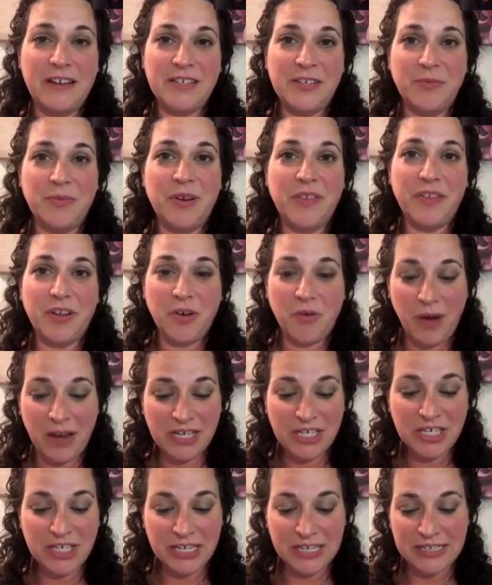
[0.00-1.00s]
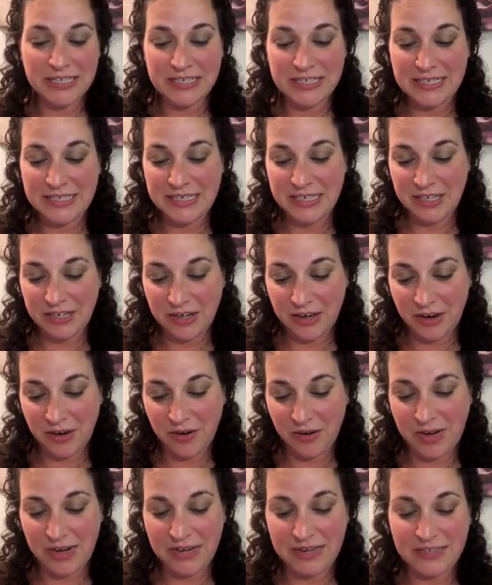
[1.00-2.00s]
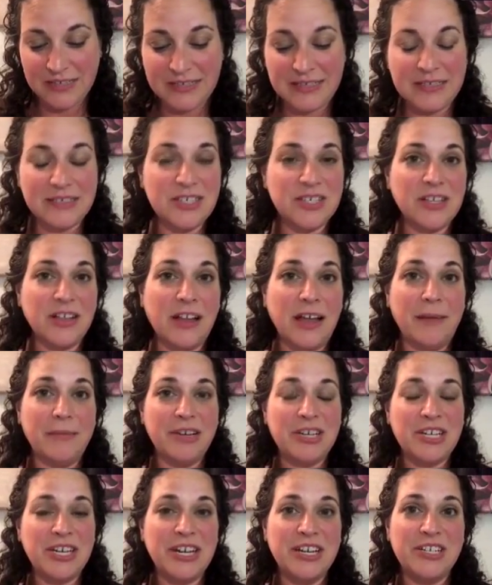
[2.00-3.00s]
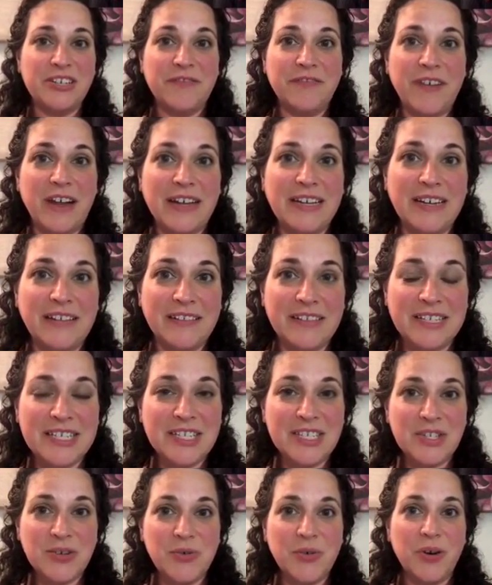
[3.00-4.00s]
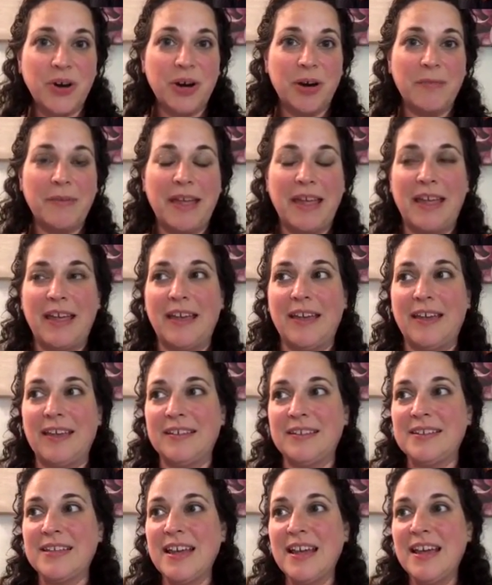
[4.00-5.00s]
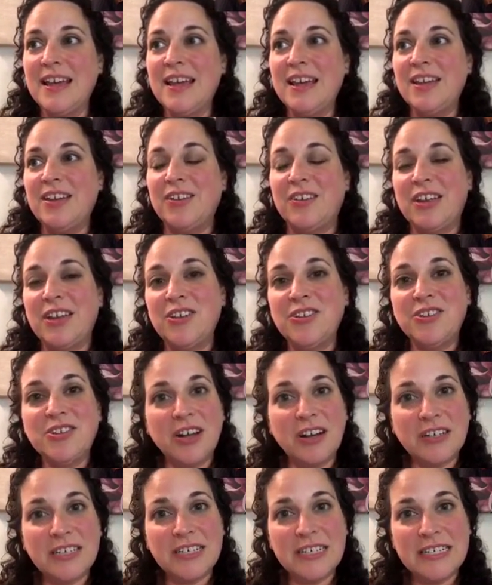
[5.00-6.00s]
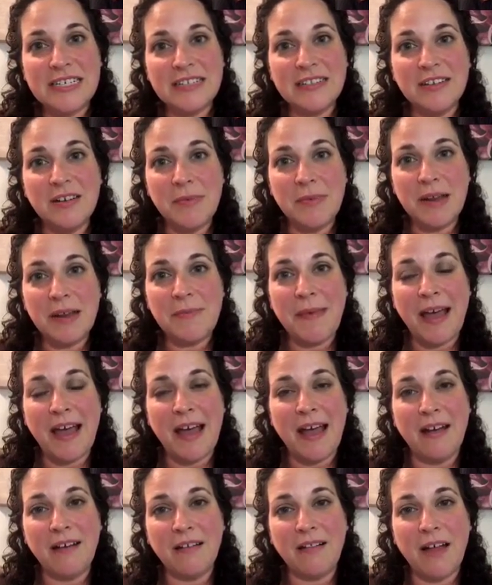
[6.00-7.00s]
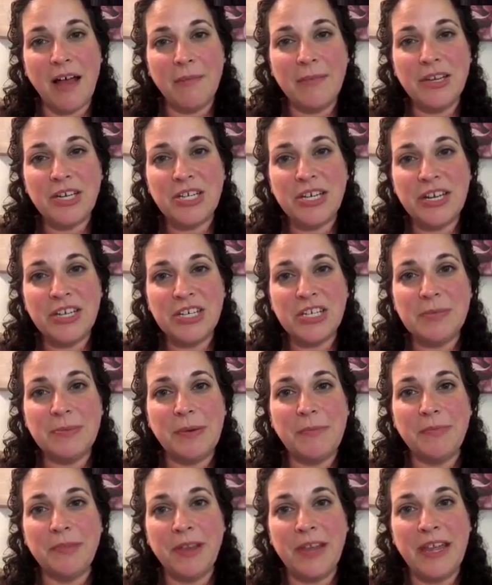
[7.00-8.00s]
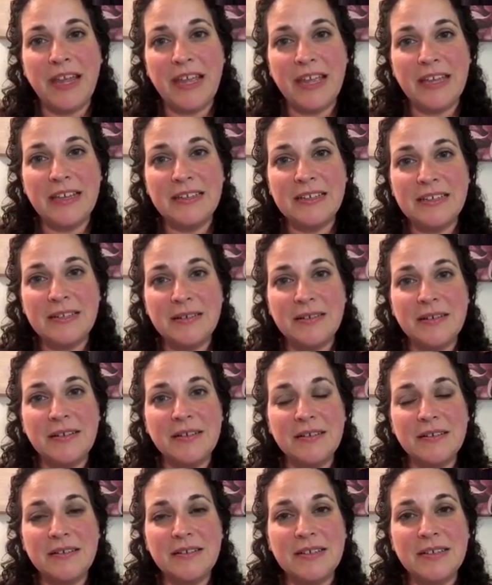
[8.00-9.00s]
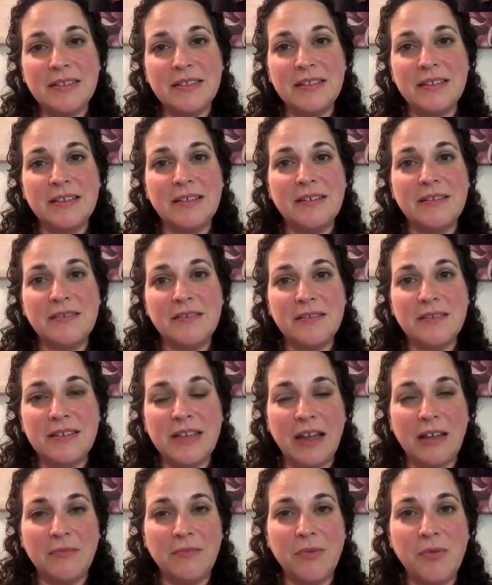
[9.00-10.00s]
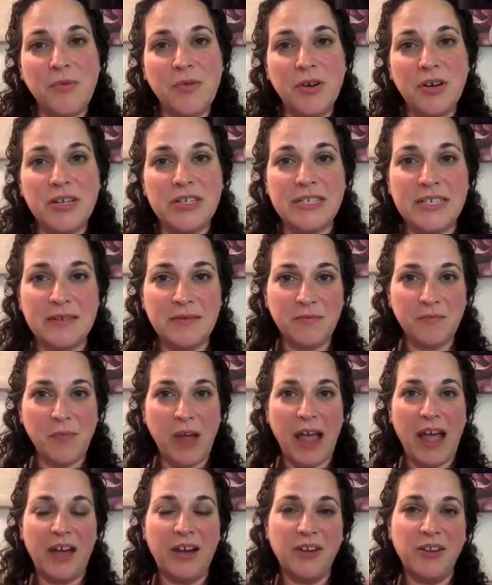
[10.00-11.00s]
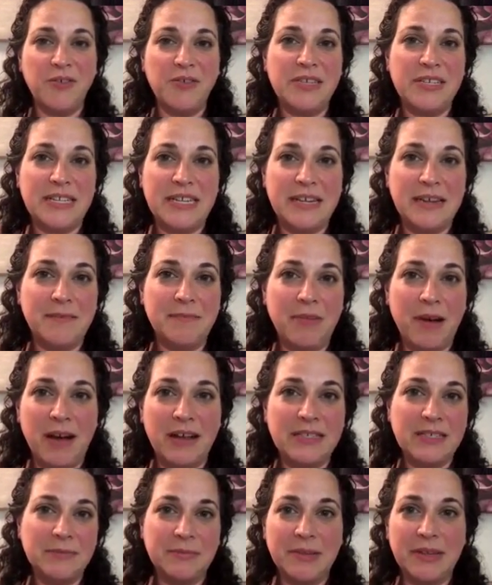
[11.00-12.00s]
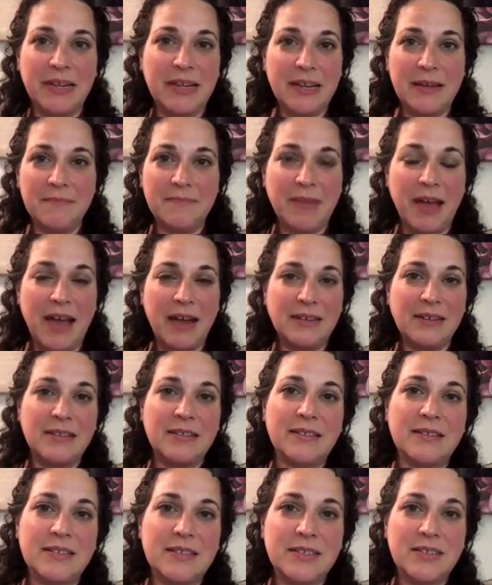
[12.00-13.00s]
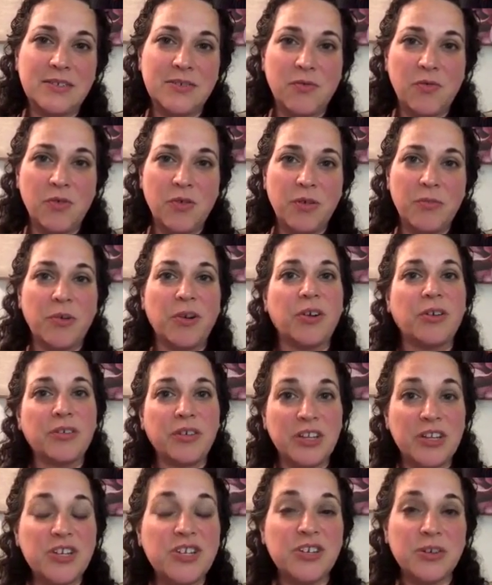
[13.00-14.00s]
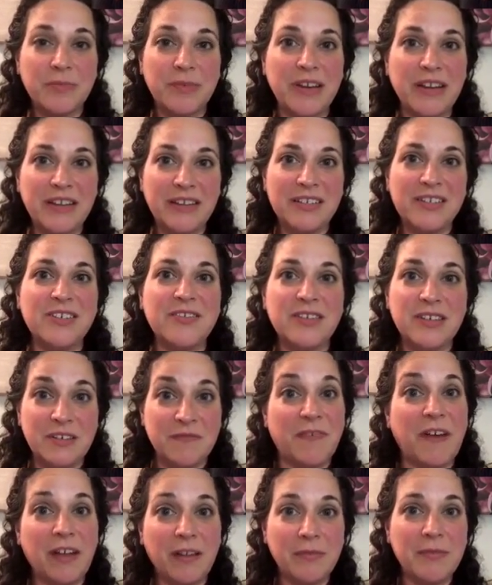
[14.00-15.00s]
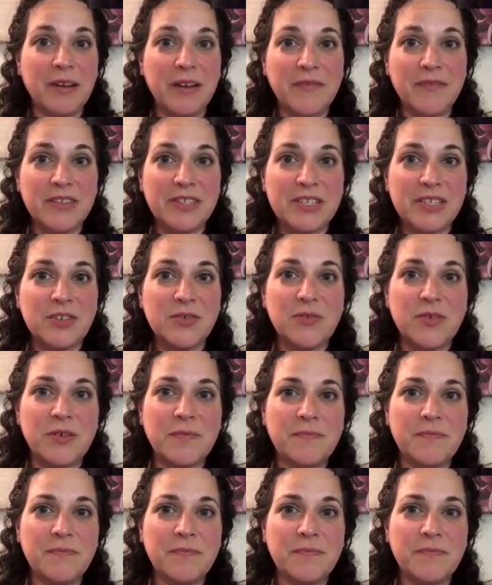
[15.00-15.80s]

So one of the questions, you know, is climate change affecting the storm? And, you know, can you talk to us a little bit about how climate change has been playing into the downpours, and how you see it possibly impacting the storm or contributing to the development of the storm?